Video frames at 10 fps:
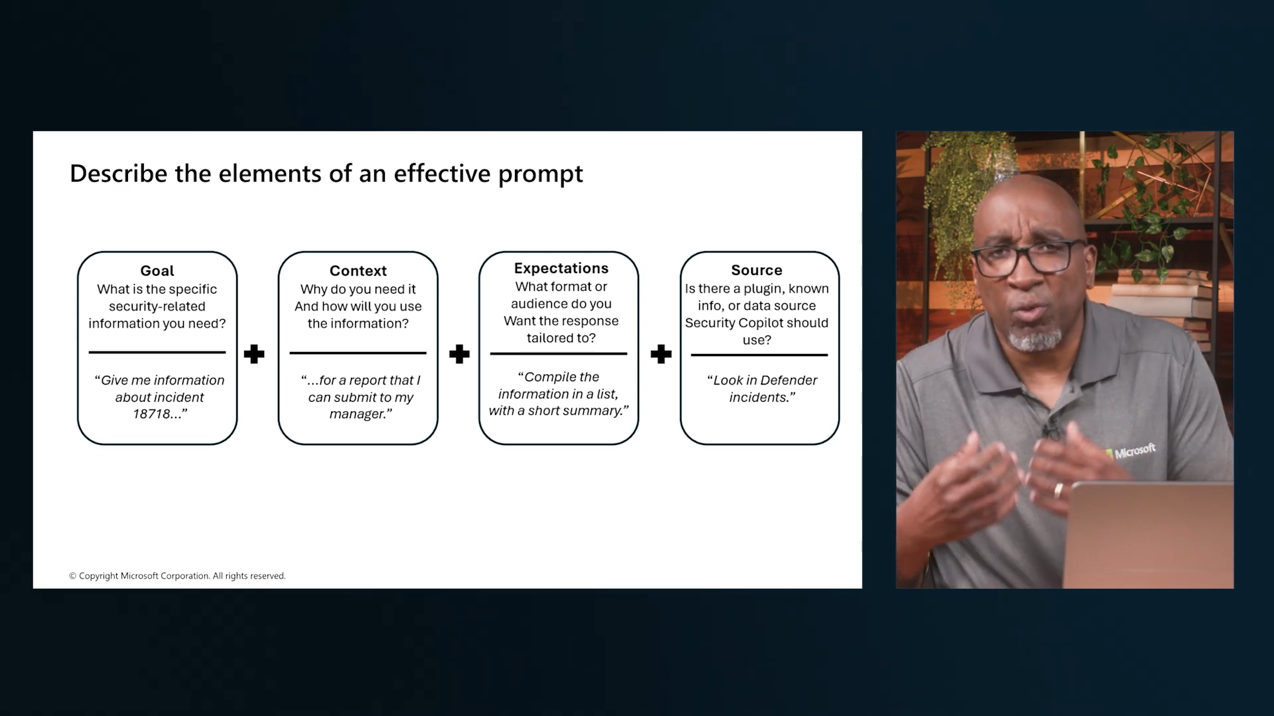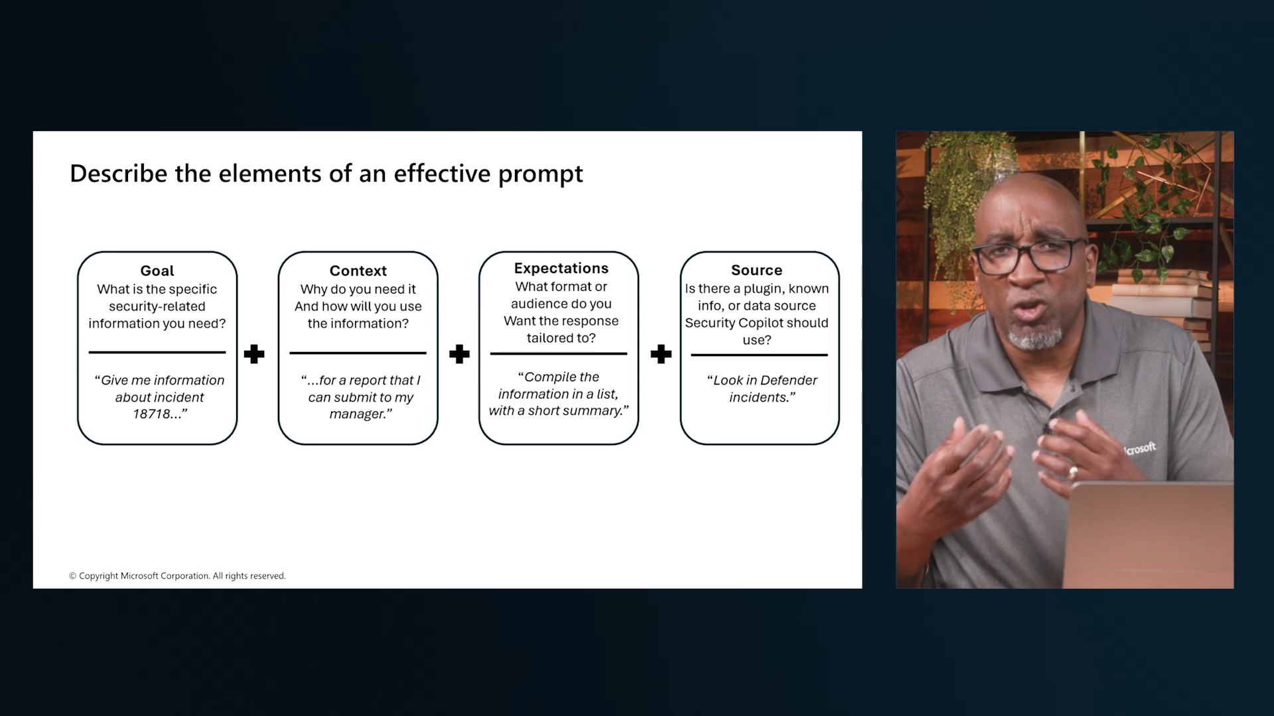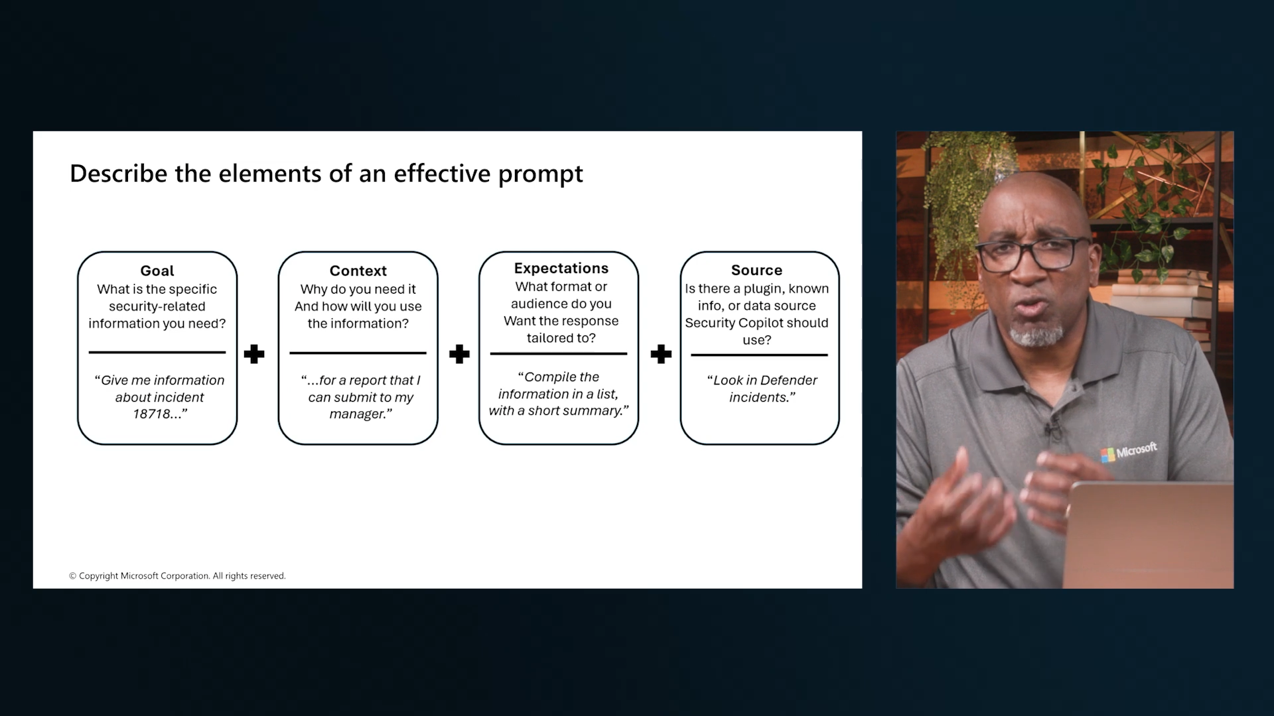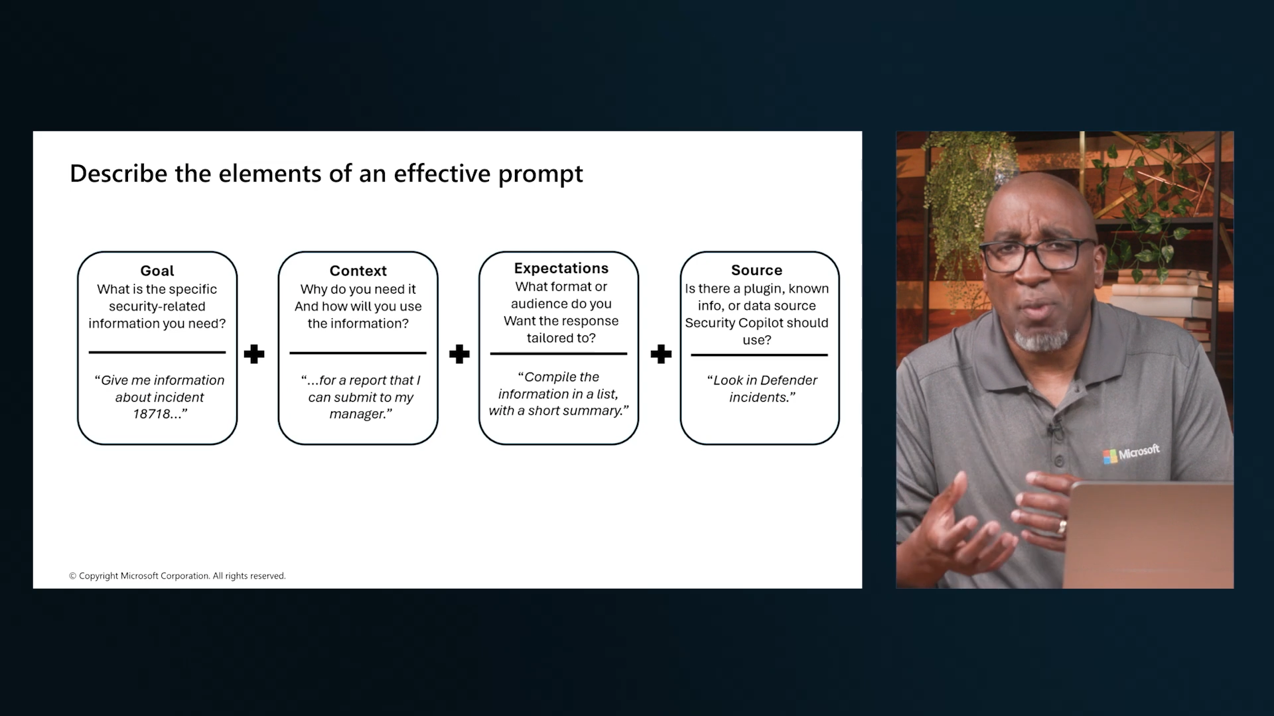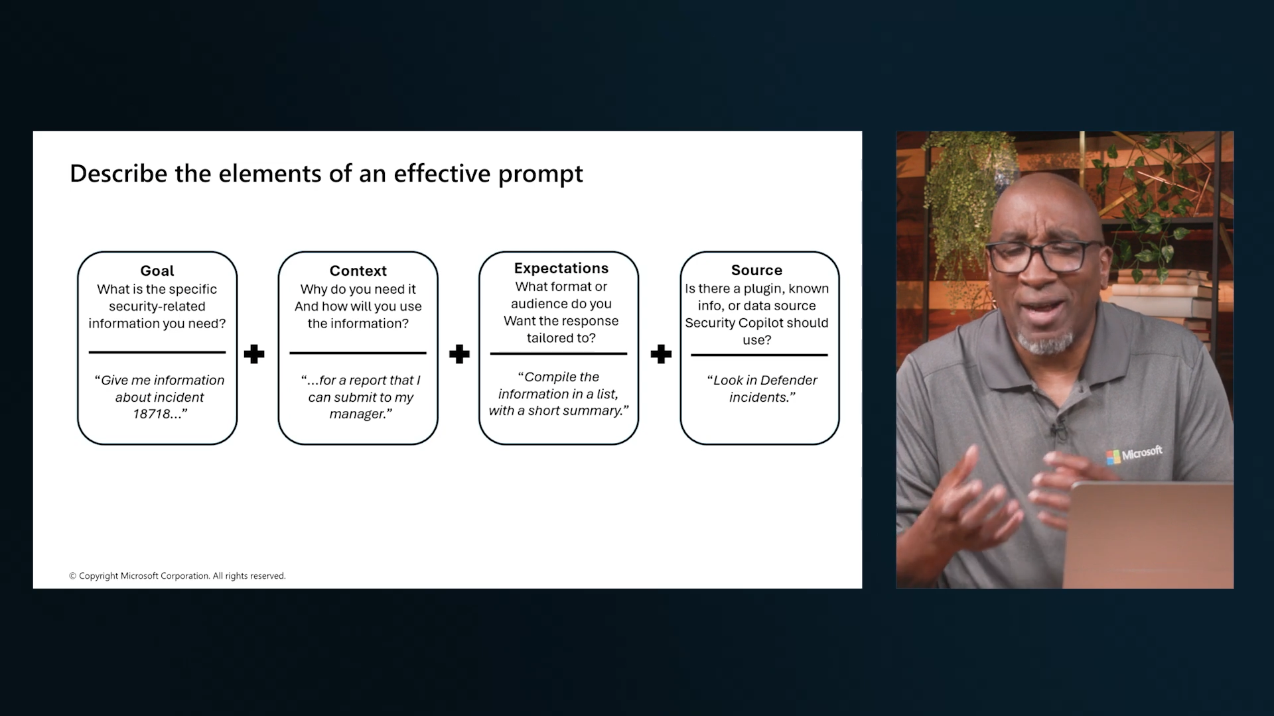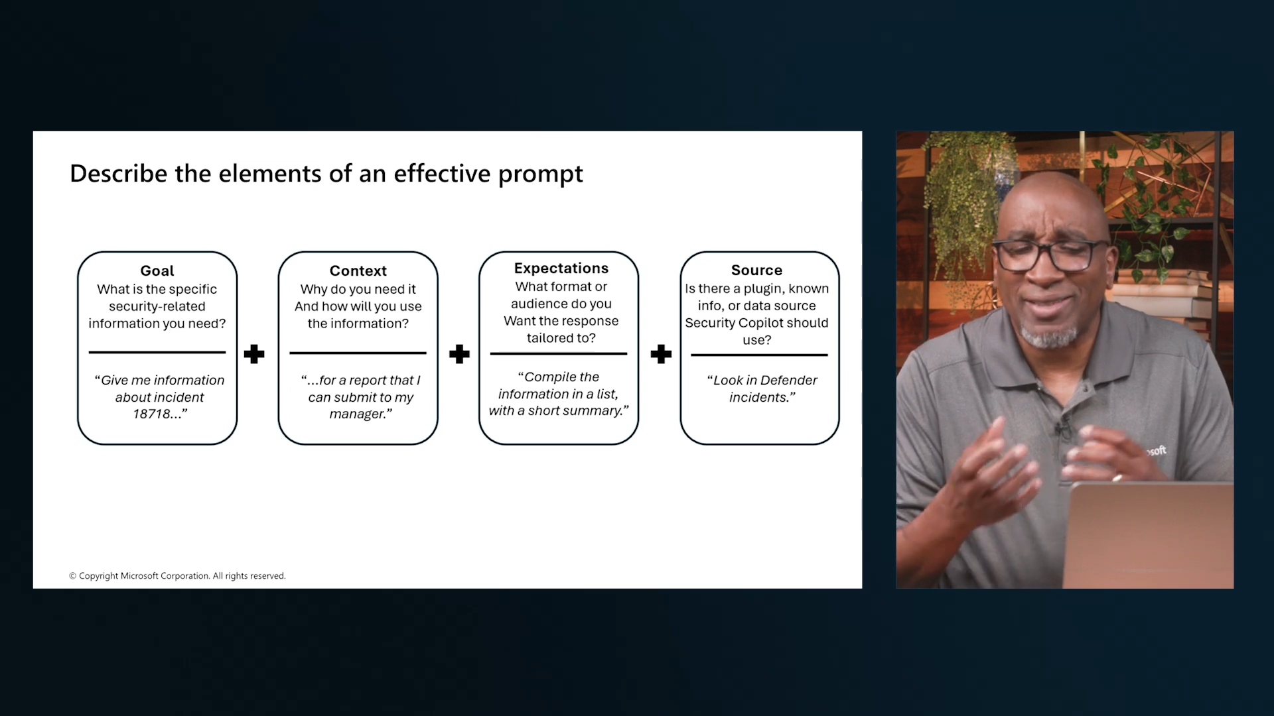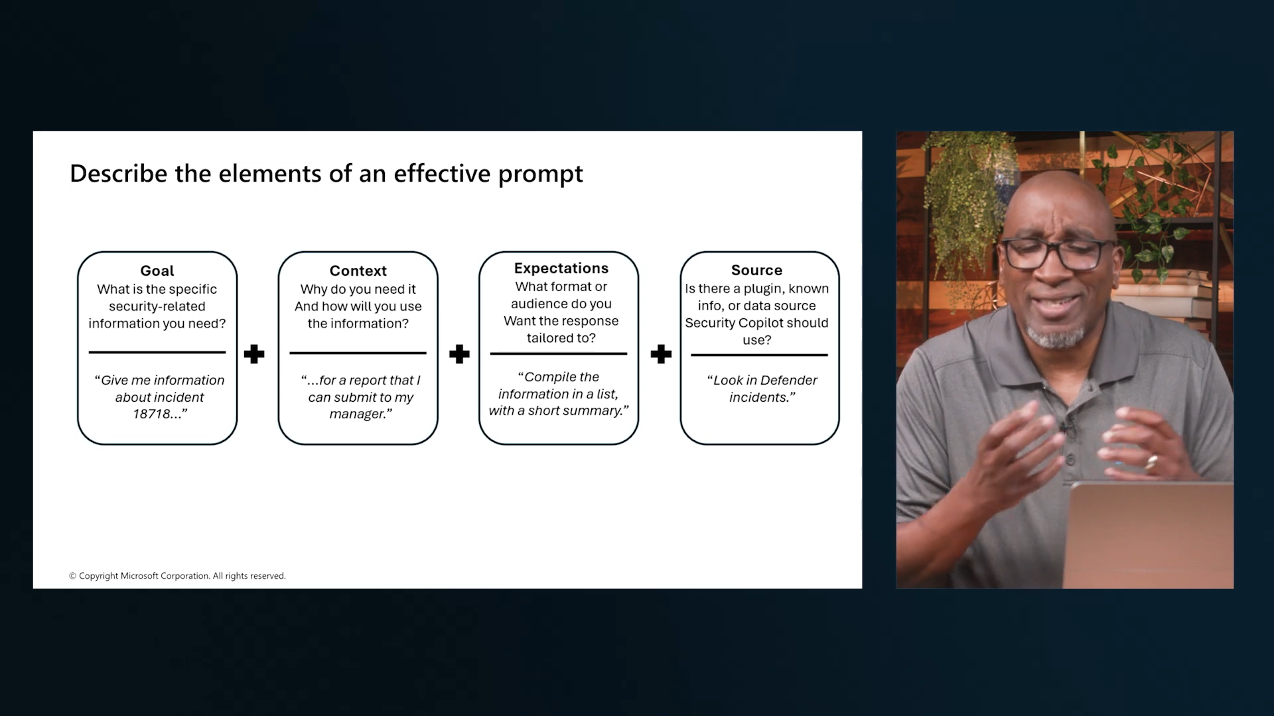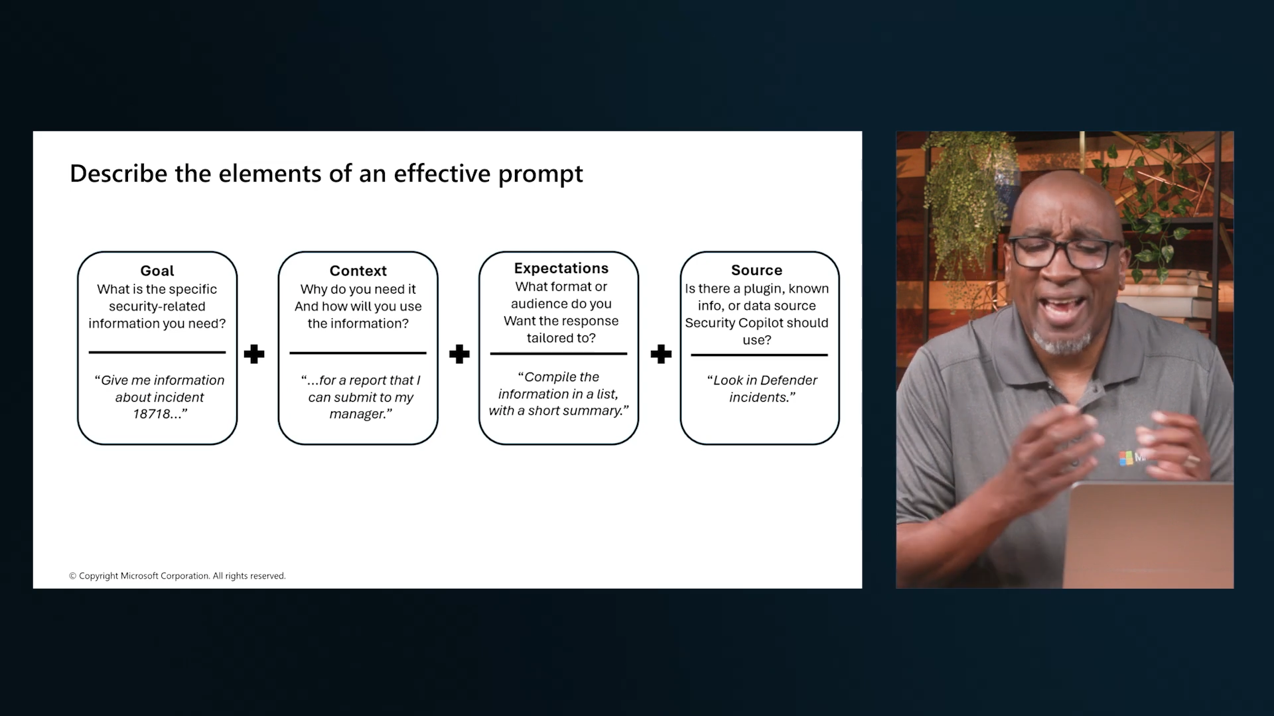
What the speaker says: the response